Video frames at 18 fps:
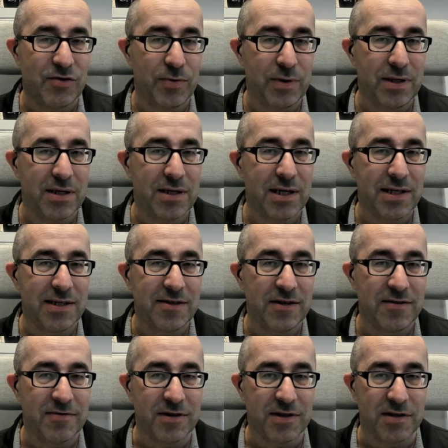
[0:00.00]
29
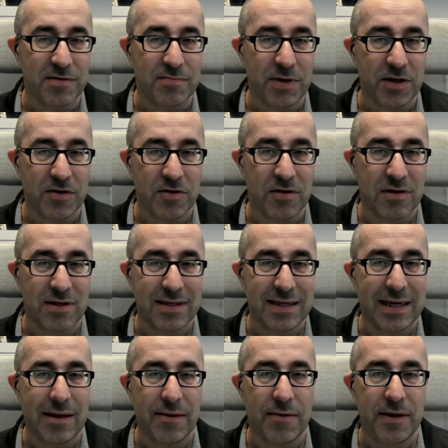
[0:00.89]
servers, because
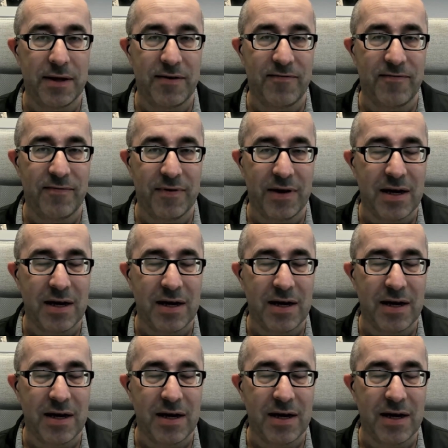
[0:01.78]
at the